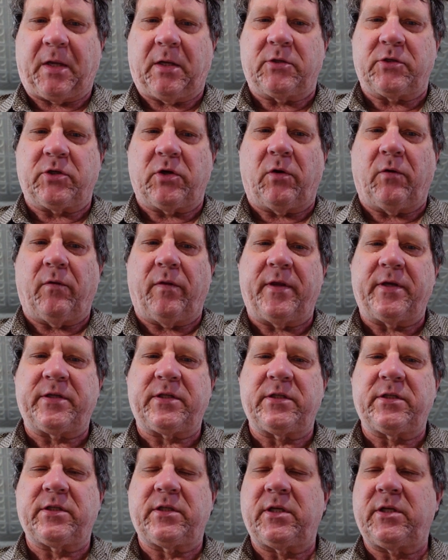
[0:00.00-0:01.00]
So this
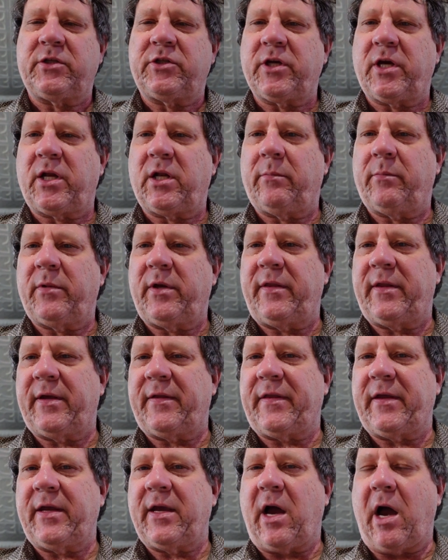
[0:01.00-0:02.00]
is the gentleman
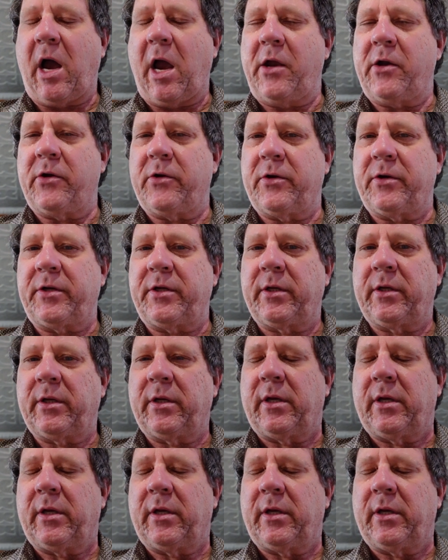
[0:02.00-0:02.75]
that they hired